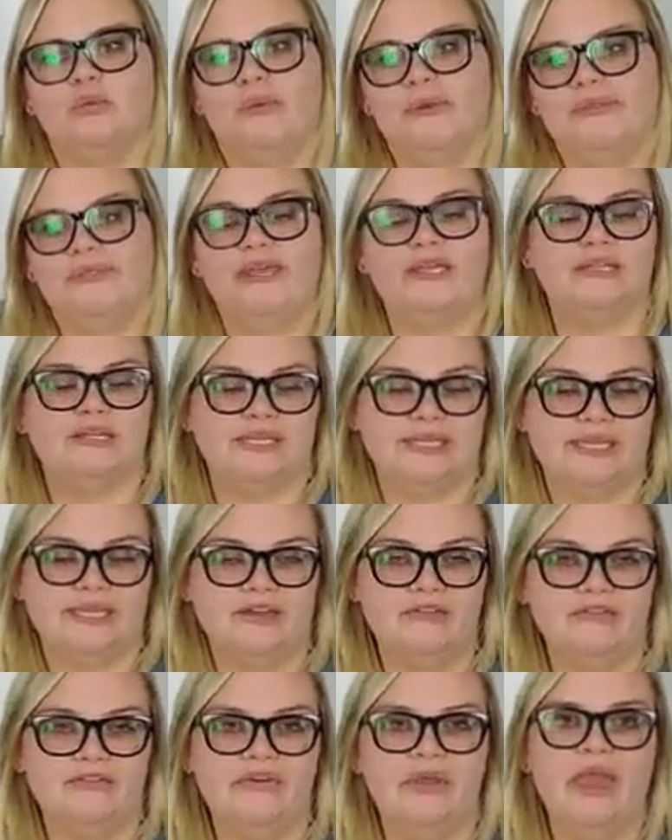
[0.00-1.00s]
when they
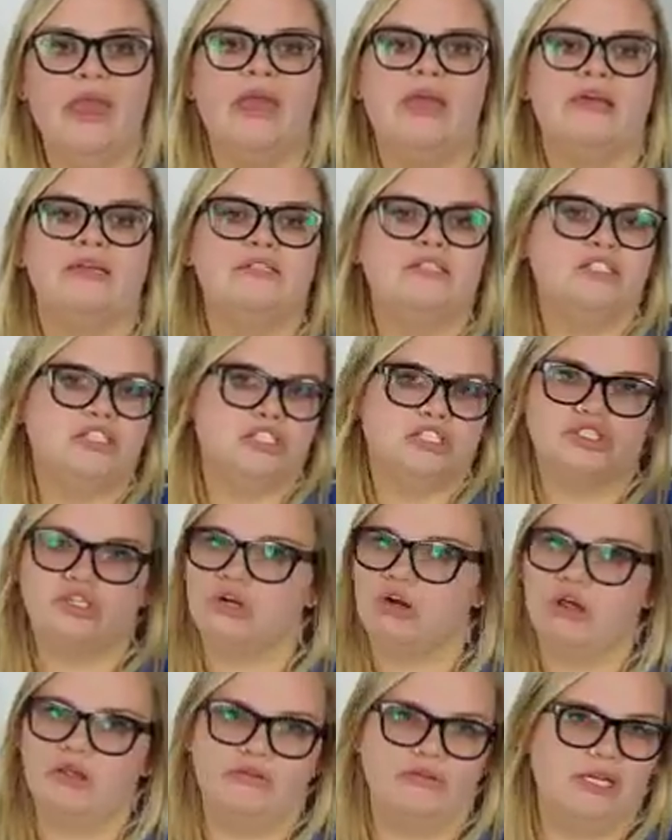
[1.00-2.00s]
leave, to just
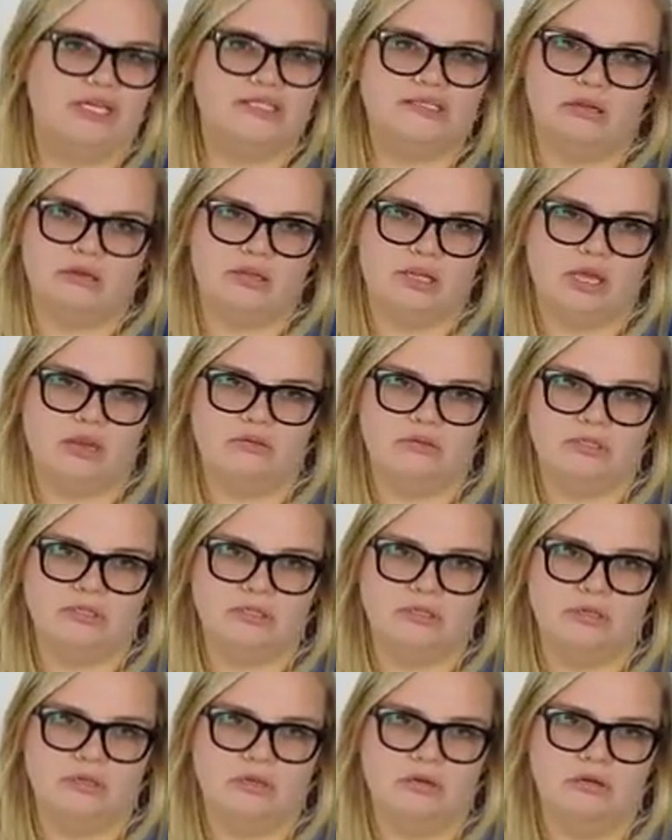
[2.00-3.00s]
turn all the lights on in the
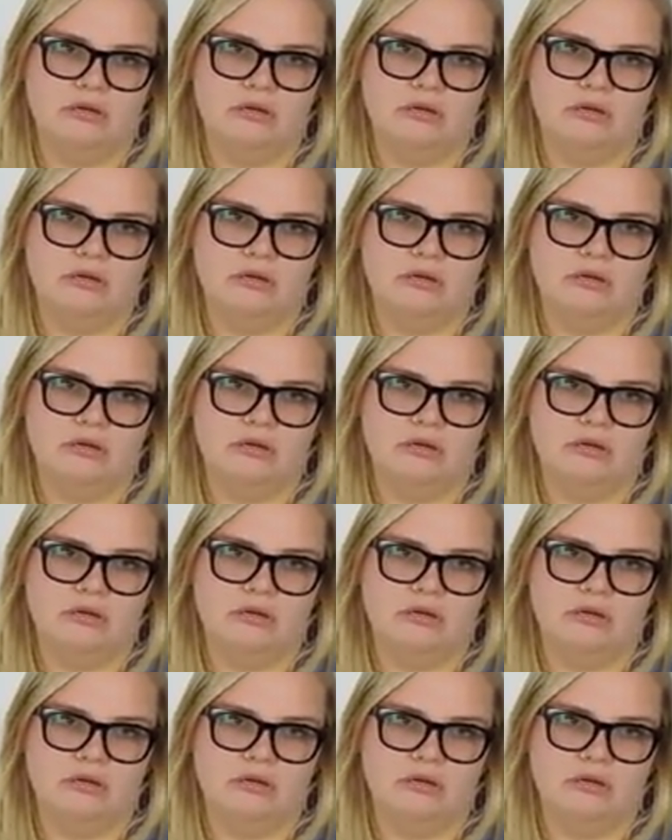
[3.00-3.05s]
house.